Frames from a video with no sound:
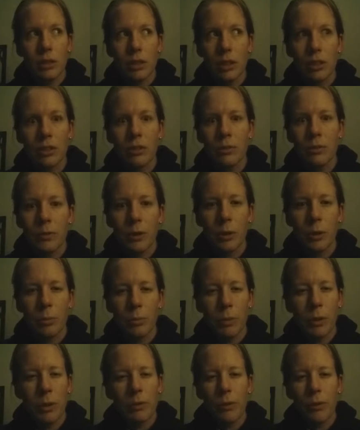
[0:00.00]
There's
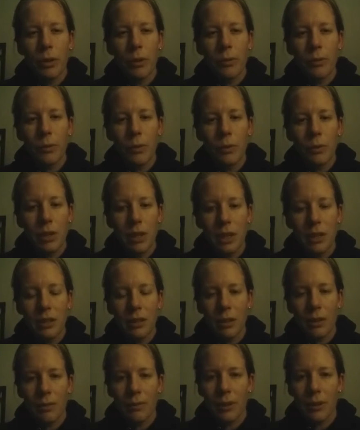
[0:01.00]
been very few
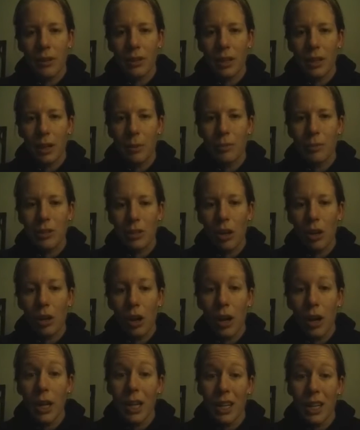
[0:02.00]
things I've felt that I'm
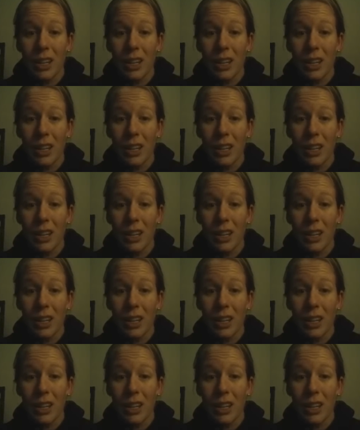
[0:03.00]
stuck on,